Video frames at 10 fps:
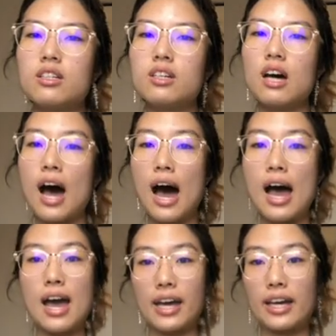
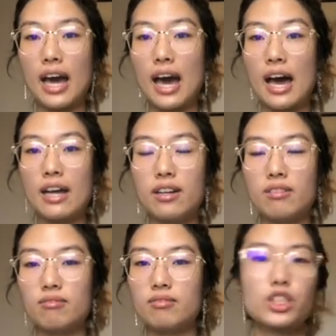I had
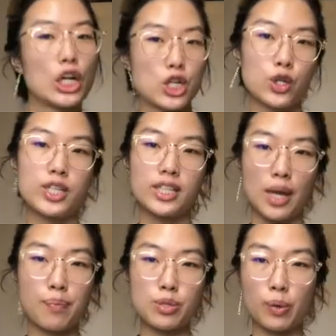such a good
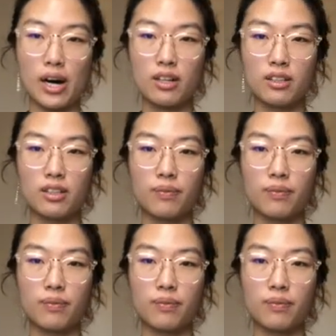sleep as well.